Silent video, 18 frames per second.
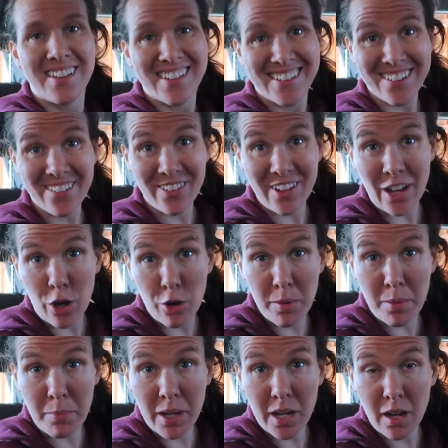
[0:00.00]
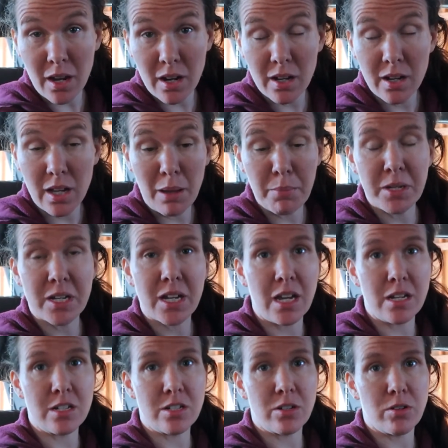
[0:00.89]
So now I'm in my car. I'm going to
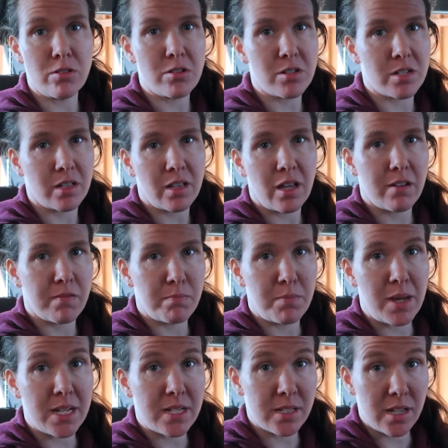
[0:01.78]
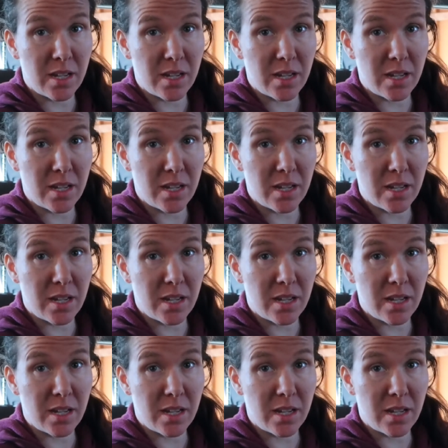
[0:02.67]
kind of show you there's a lot of mess.